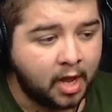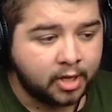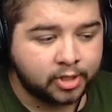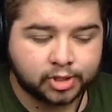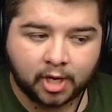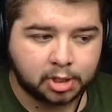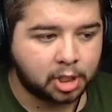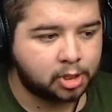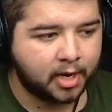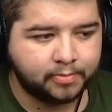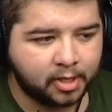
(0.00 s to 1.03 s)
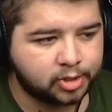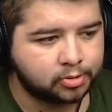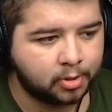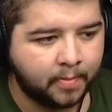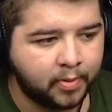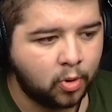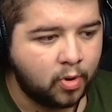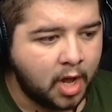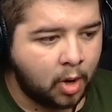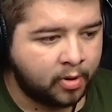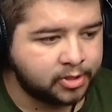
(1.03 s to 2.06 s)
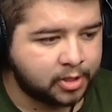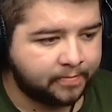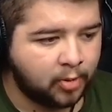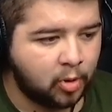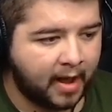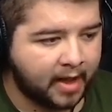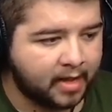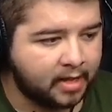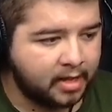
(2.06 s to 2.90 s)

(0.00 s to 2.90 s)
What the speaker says: Such a great presser of the ball. Wins the ball back.